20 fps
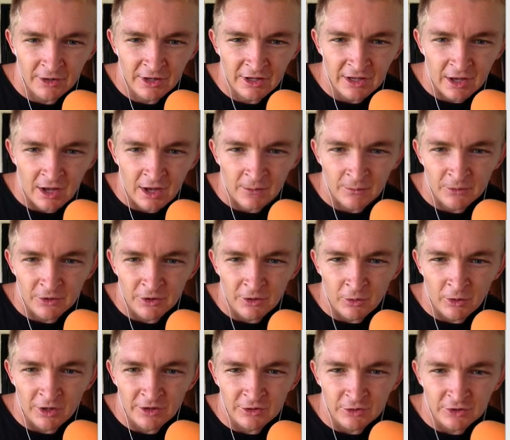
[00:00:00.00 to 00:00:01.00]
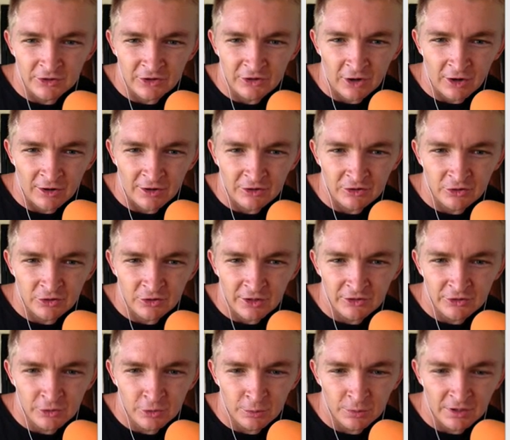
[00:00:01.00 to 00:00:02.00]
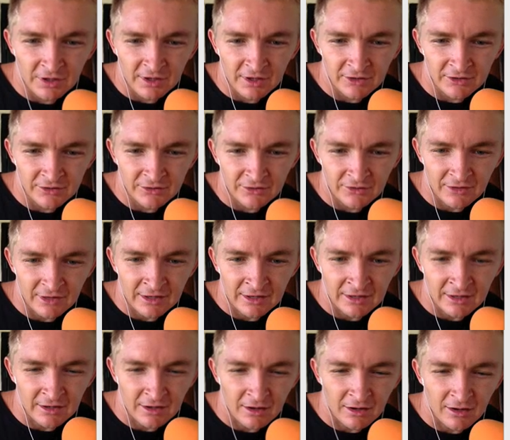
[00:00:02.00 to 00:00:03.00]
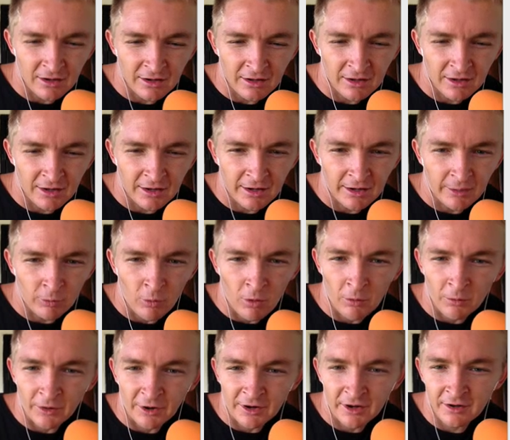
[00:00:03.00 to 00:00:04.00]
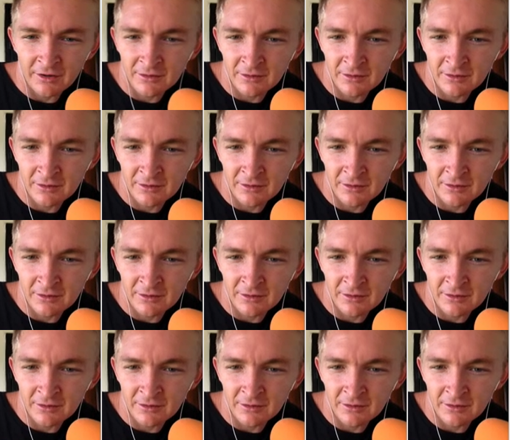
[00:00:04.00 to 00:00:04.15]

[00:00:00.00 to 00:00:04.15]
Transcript: You don't want to do the Scarlett 2i2 because then it won't work.